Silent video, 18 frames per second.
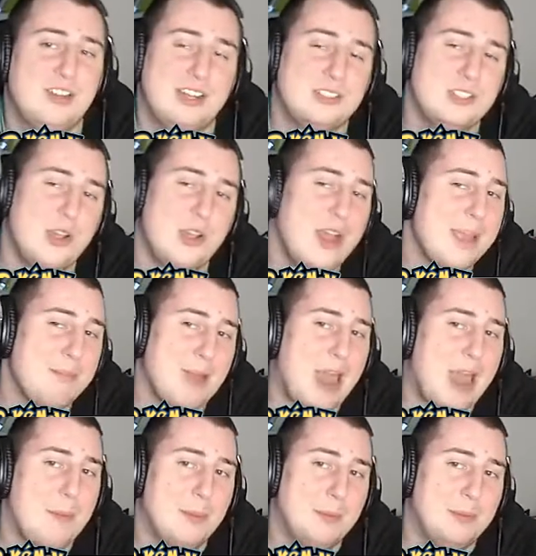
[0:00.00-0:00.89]
Joy
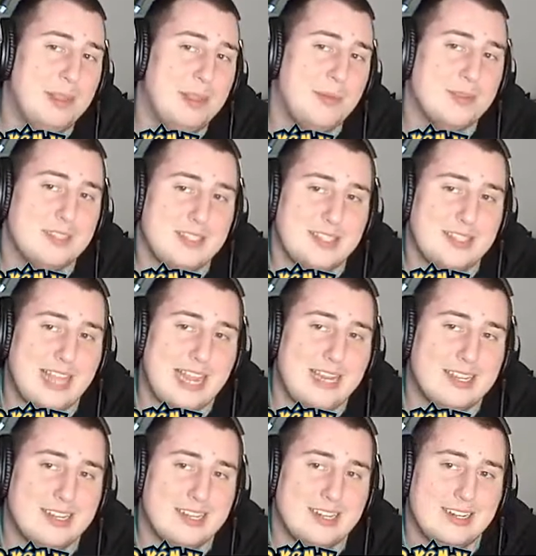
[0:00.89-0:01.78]
probably was, like,
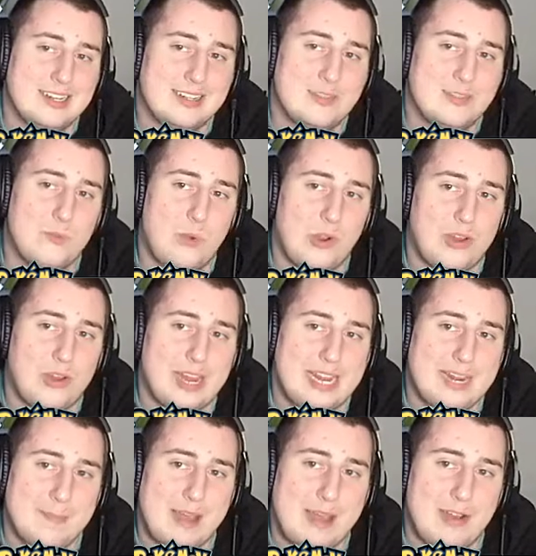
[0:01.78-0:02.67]

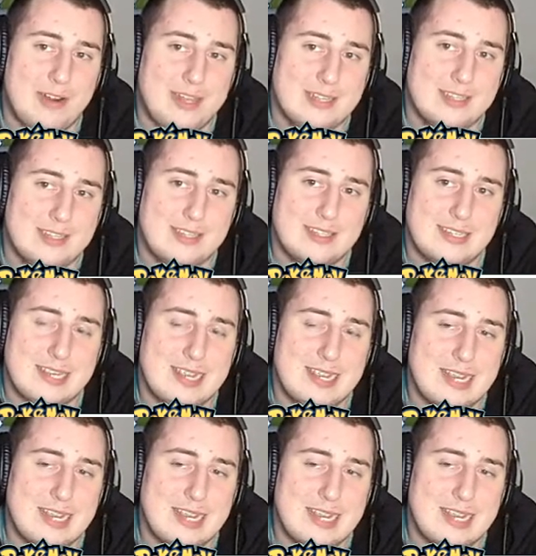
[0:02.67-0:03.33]
worried about us.